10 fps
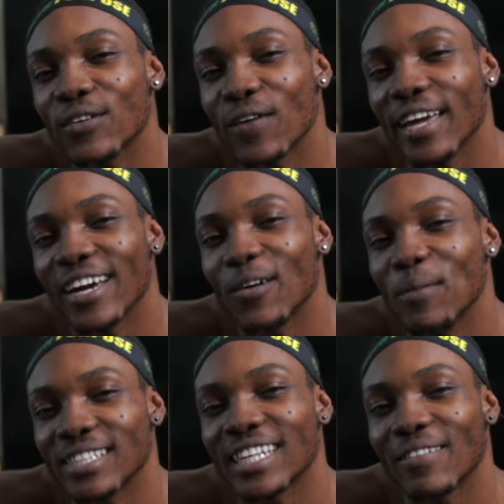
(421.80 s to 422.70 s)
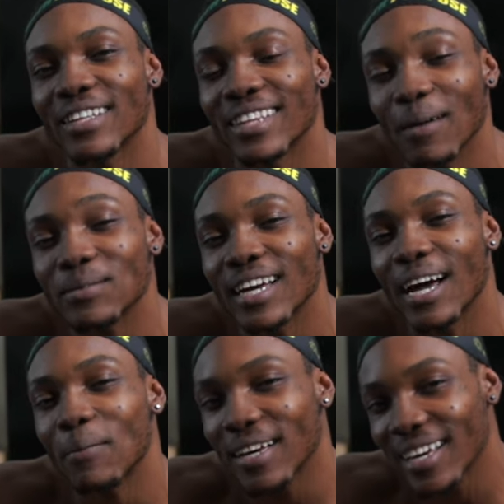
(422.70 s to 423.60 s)
the video, make sure to give it a thumbs
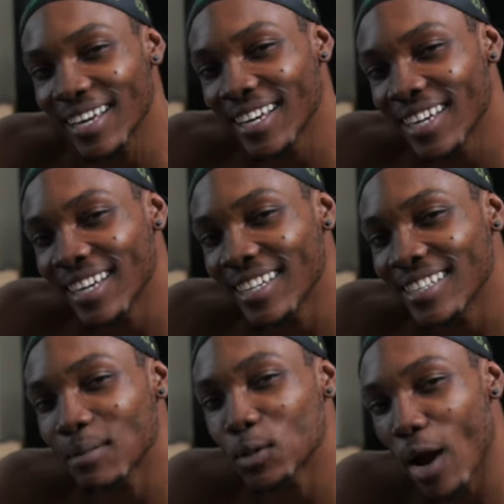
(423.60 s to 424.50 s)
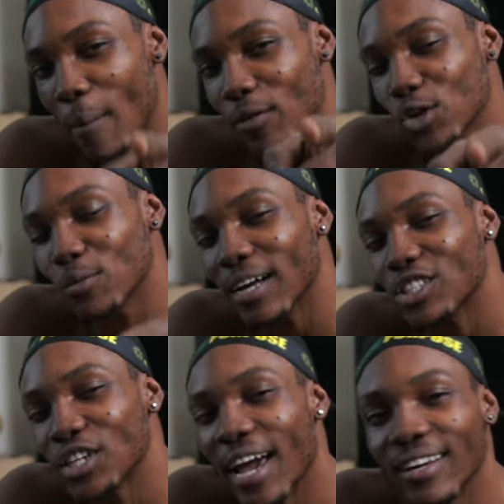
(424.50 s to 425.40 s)
up subscribe if you're new to my
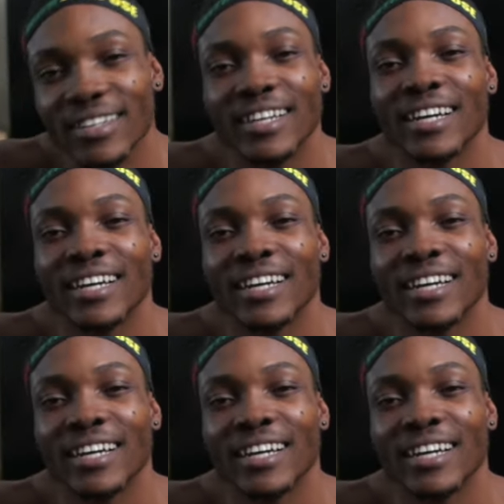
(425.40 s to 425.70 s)
channel.